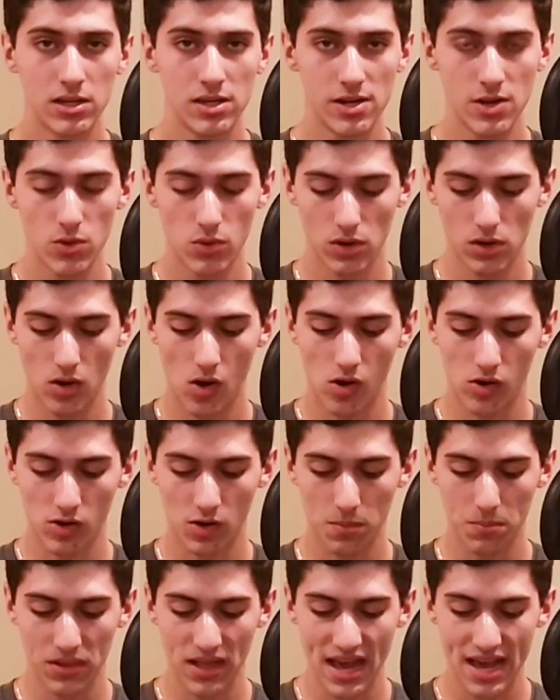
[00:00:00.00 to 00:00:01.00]
newer,
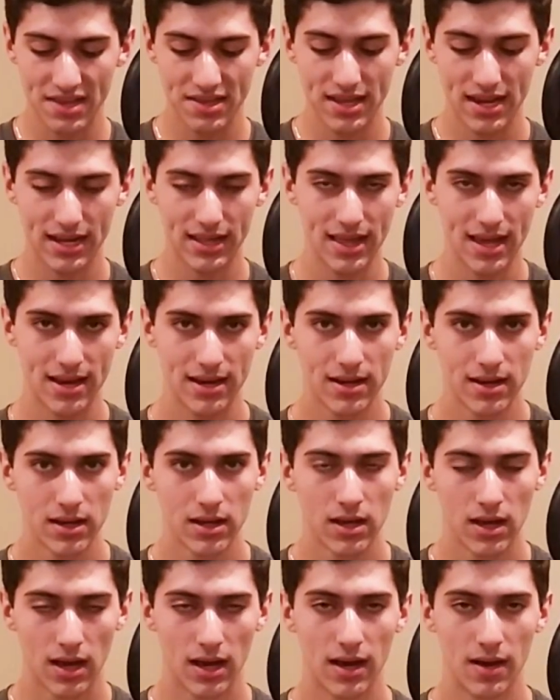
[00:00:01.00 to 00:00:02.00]
harder plastic that
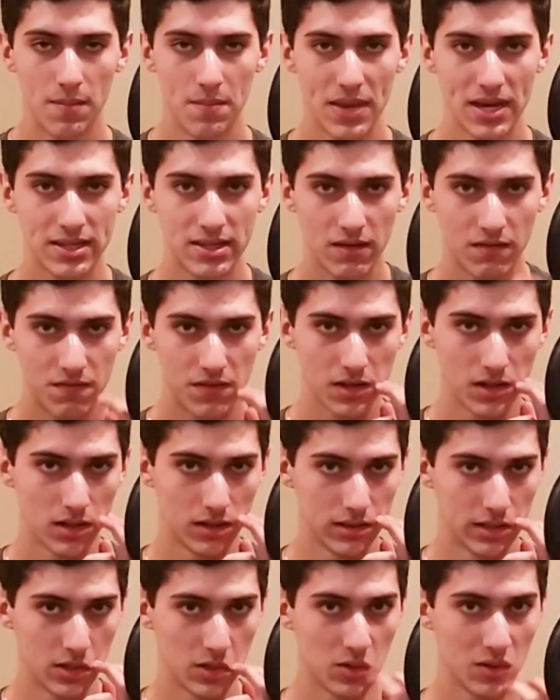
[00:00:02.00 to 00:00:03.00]
makes it
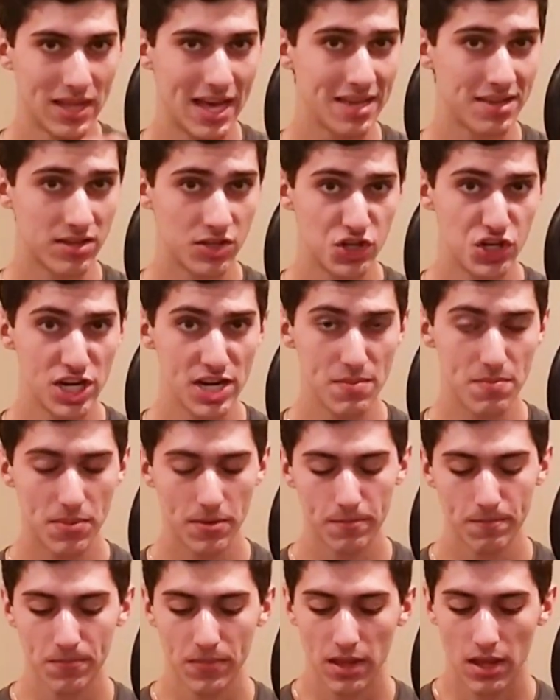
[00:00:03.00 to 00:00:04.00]
feel a little less
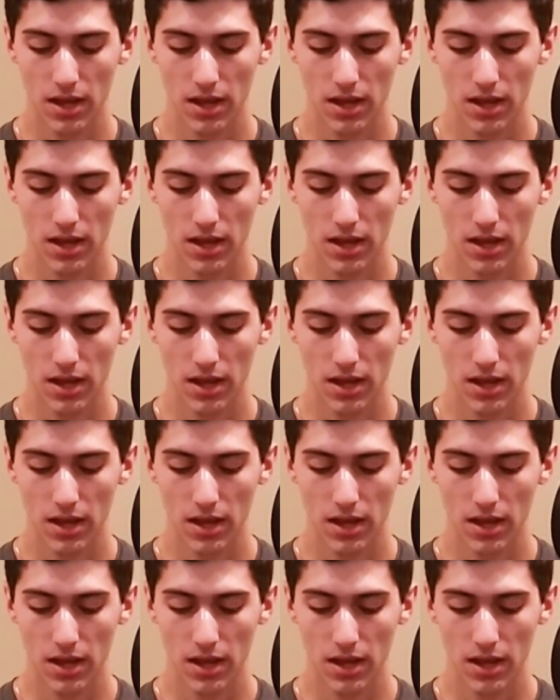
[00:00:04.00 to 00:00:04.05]
cheap